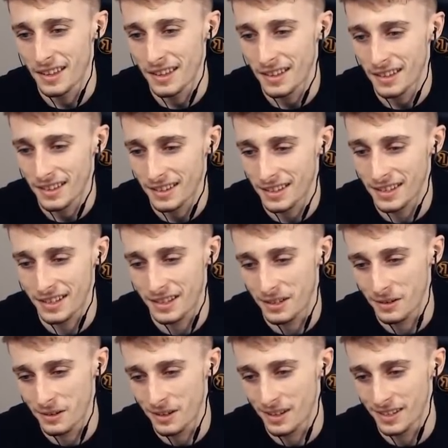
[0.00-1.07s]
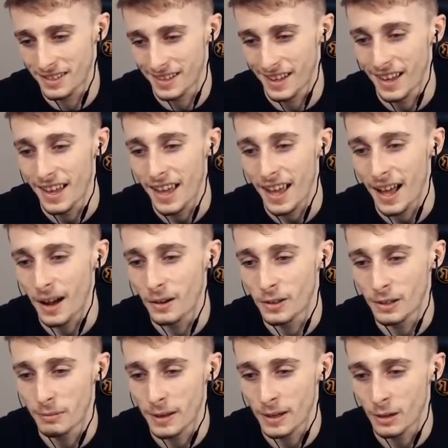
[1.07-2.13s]
it. How to
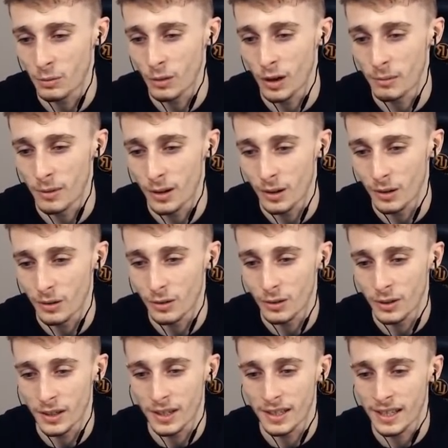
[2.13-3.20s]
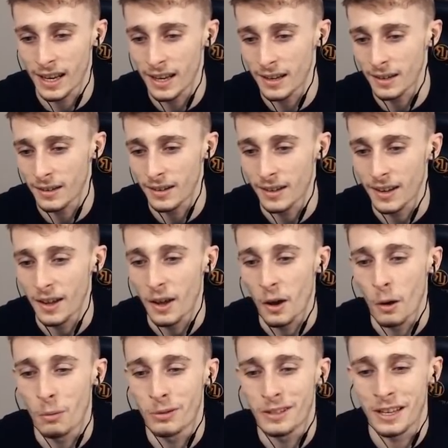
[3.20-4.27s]
make a wormhole? You need 10
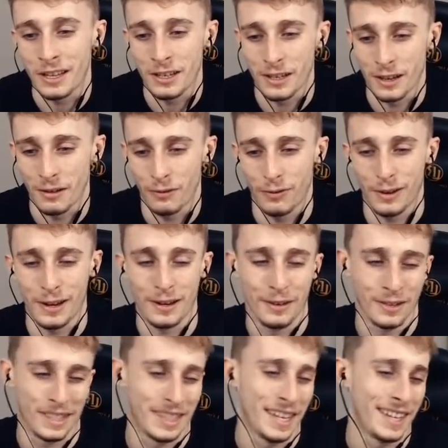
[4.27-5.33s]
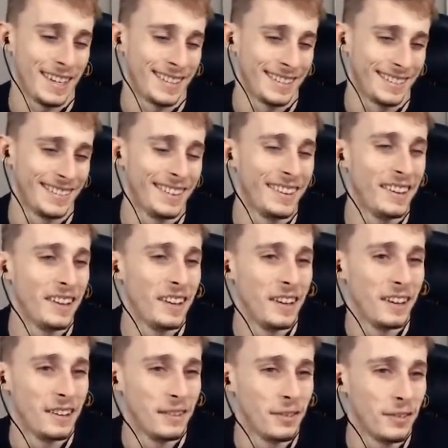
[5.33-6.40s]
obsidian and flint steel.
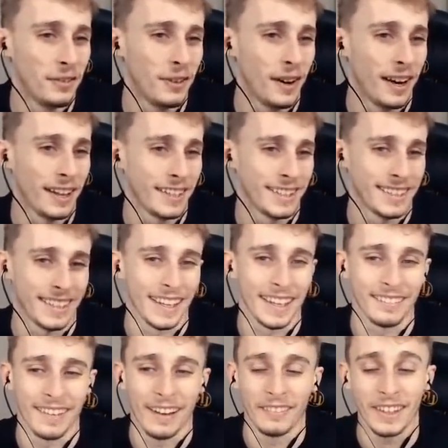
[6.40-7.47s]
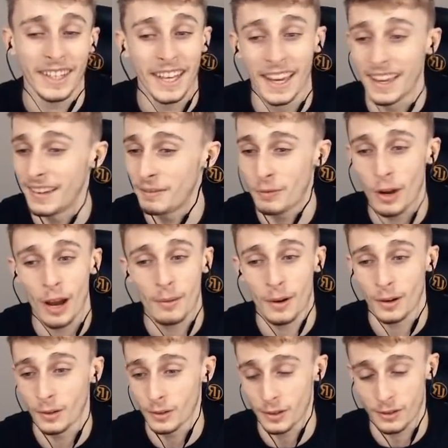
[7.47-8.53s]
Fuck's sake, man. But yeah,
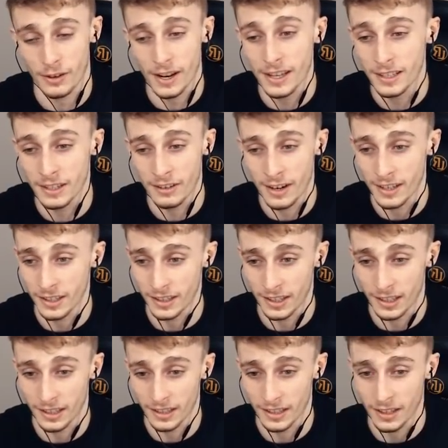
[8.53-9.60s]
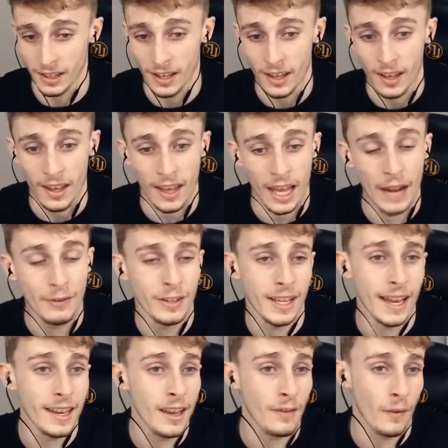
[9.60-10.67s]
wormholes. Crazy, crazy things. If there's
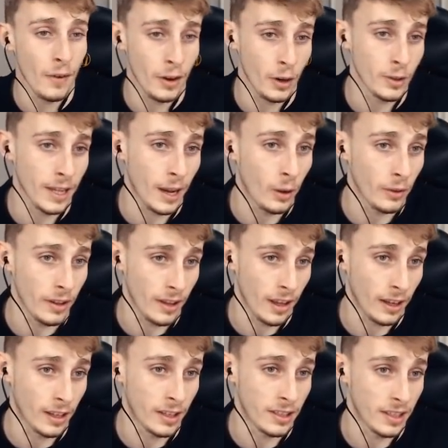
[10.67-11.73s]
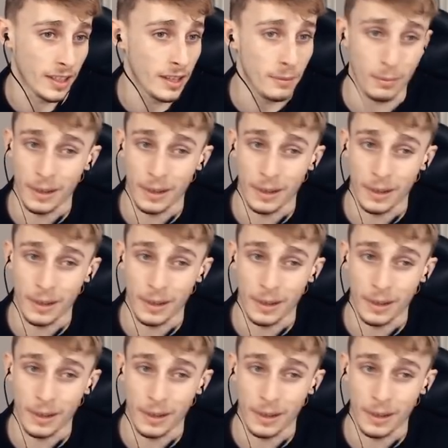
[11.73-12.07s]
any other videos out there that I could see, please